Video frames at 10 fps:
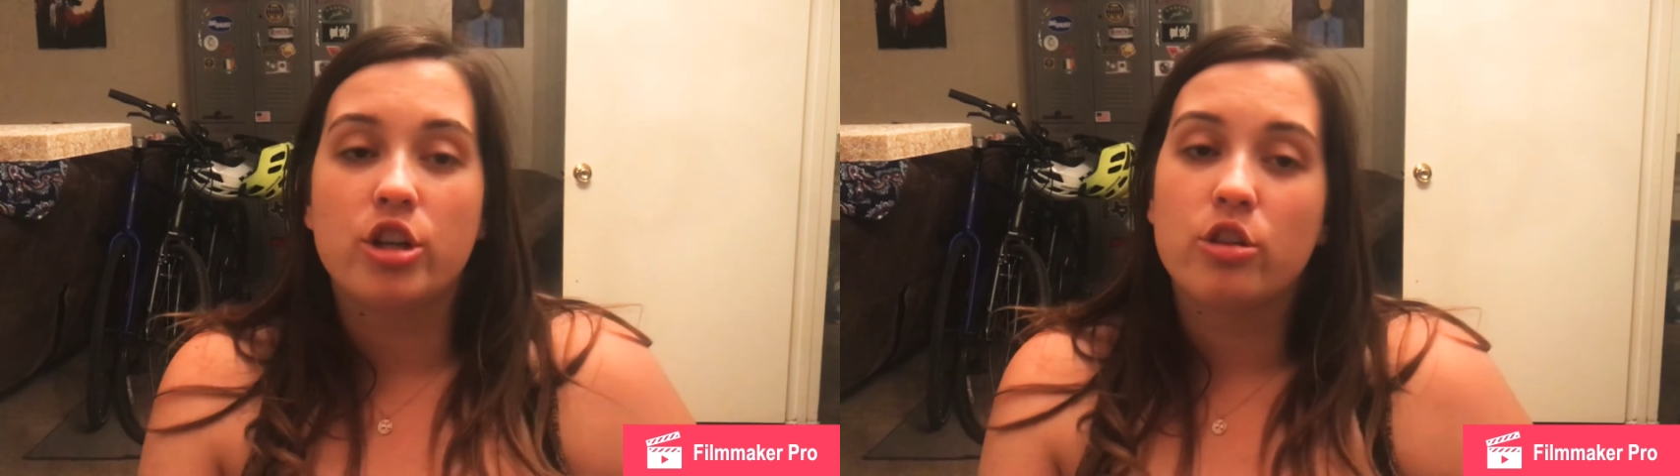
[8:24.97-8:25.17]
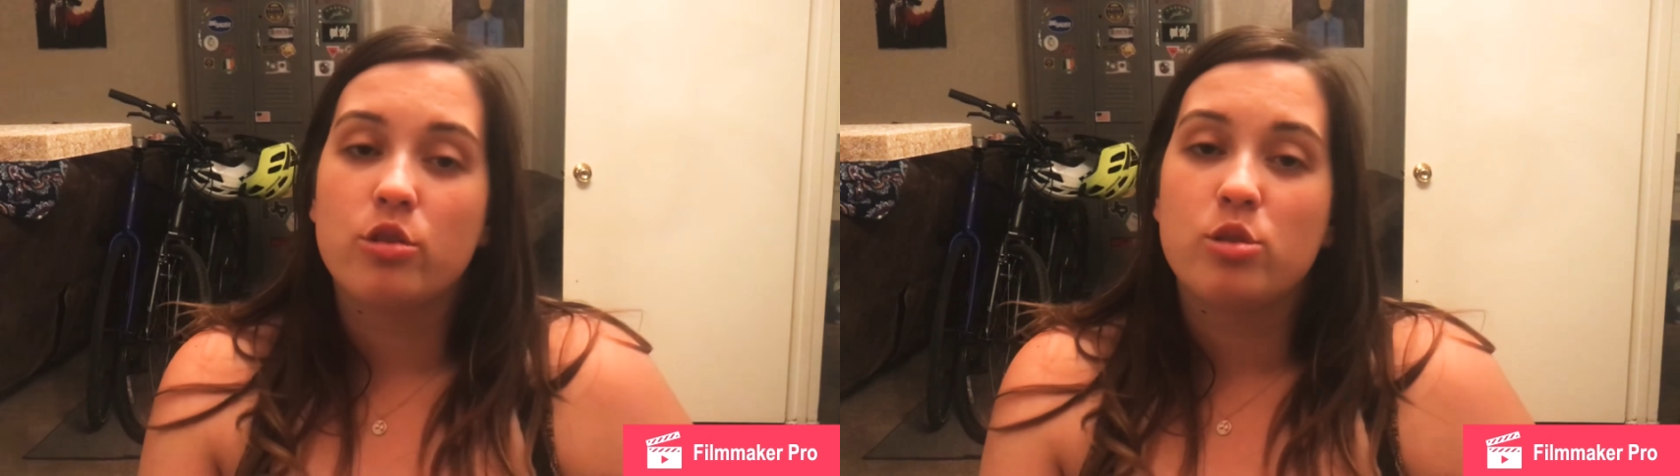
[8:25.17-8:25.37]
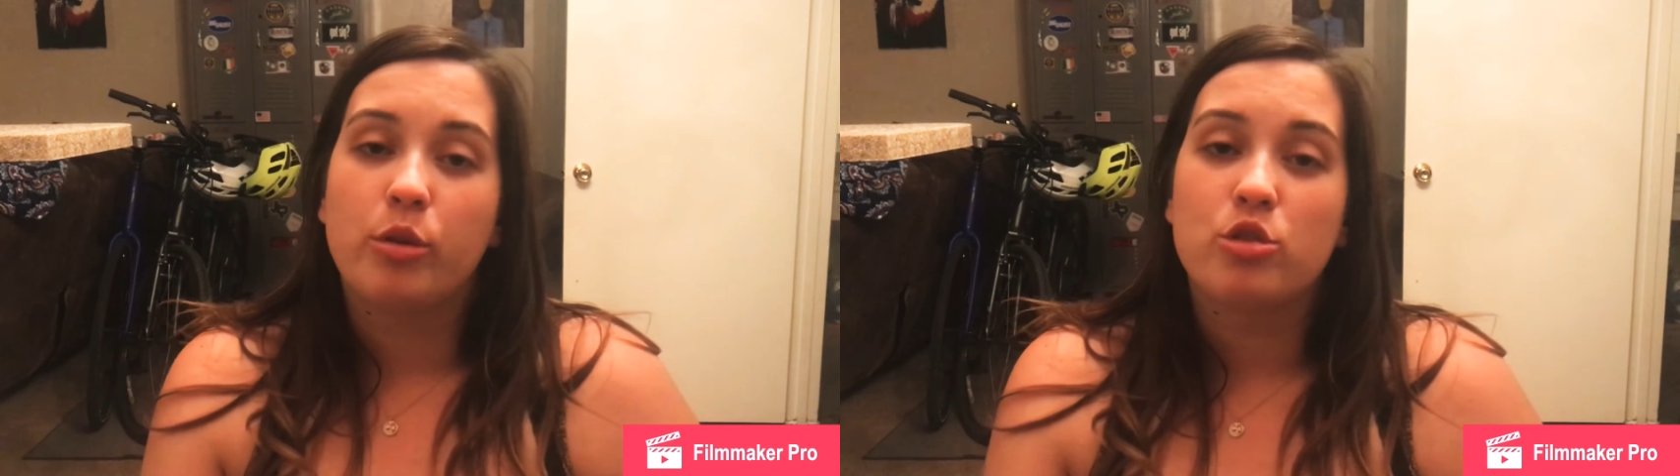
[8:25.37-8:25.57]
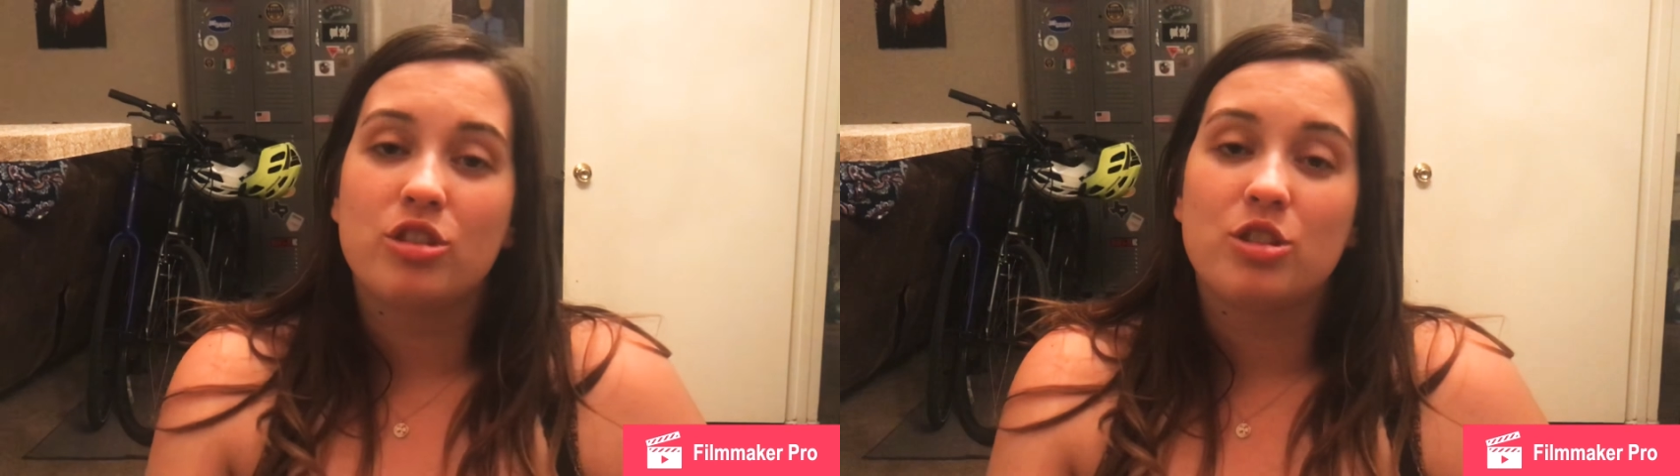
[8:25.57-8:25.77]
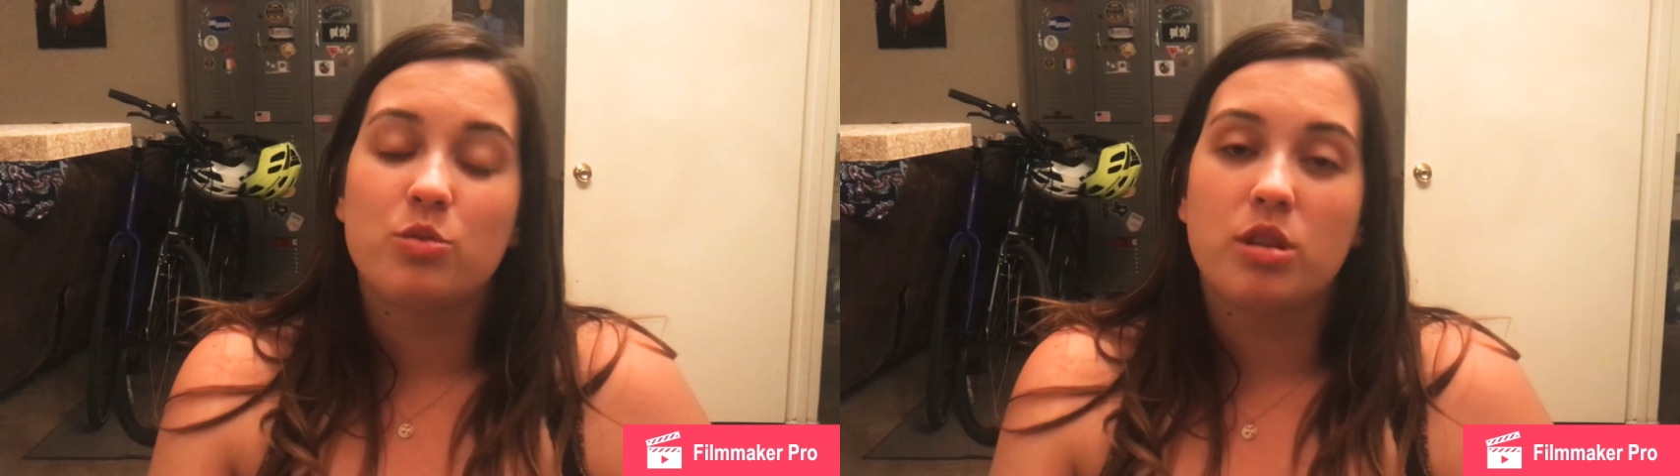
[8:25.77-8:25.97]
share those
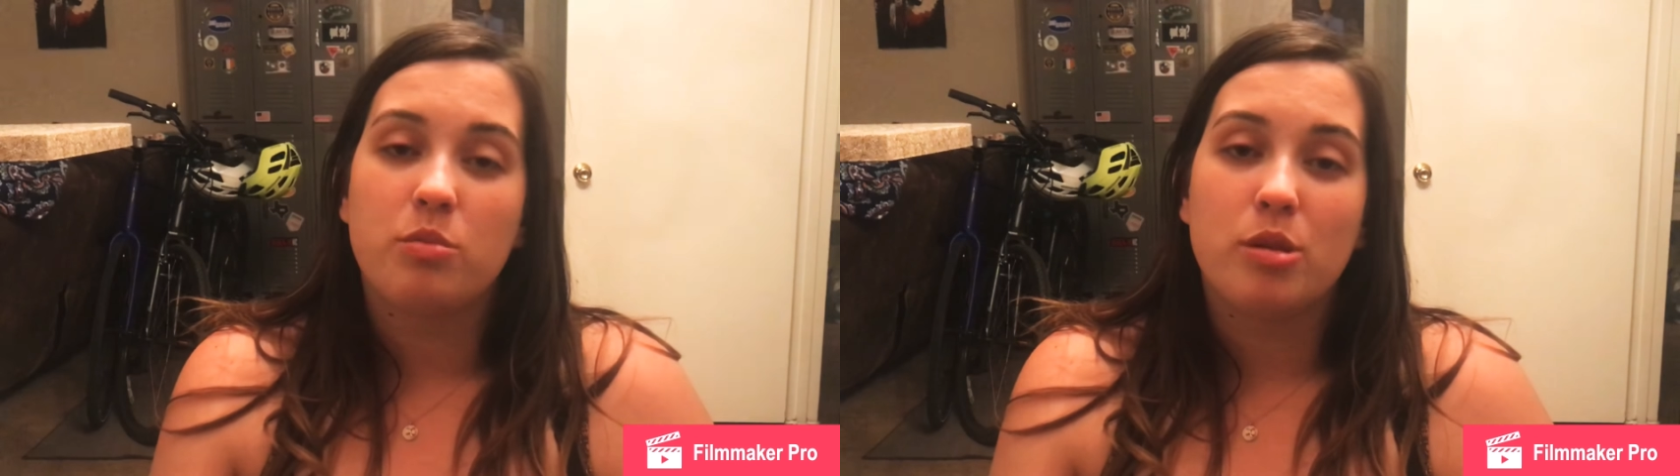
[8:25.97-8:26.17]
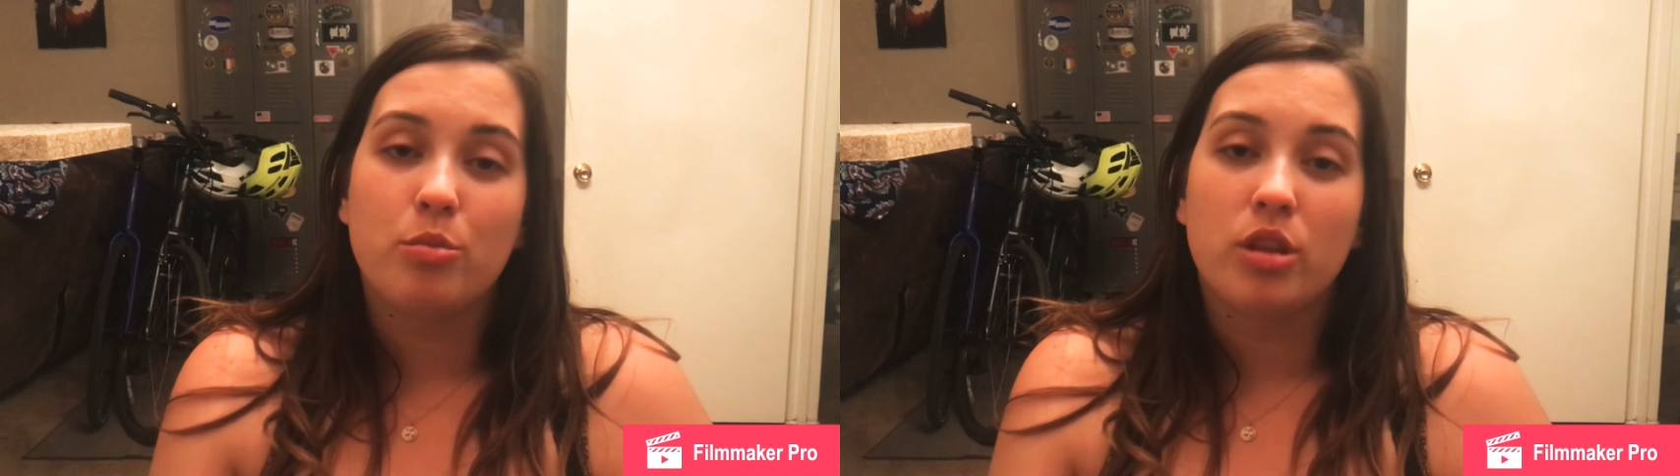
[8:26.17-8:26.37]
emotions with the people